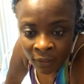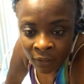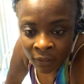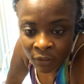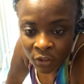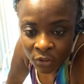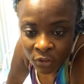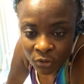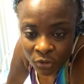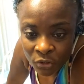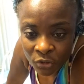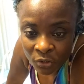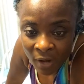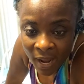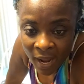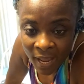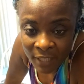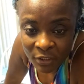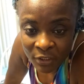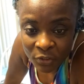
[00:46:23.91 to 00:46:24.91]
You
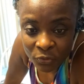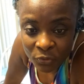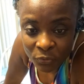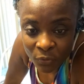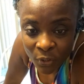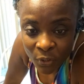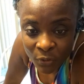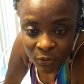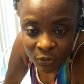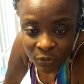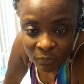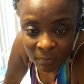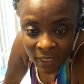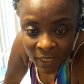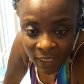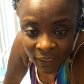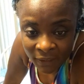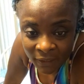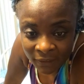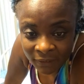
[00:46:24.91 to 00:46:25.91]
tried to roast
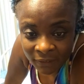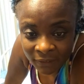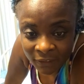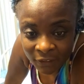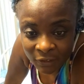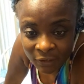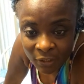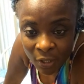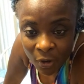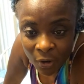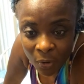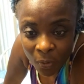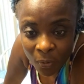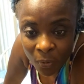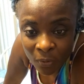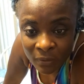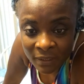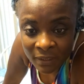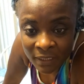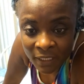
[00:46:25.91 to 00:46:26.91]
me. The
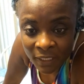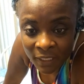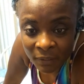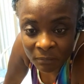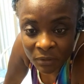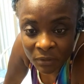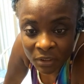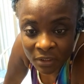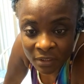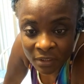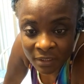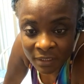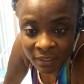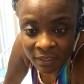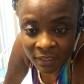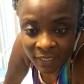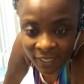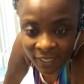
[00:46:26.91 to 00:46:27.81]
whole team just,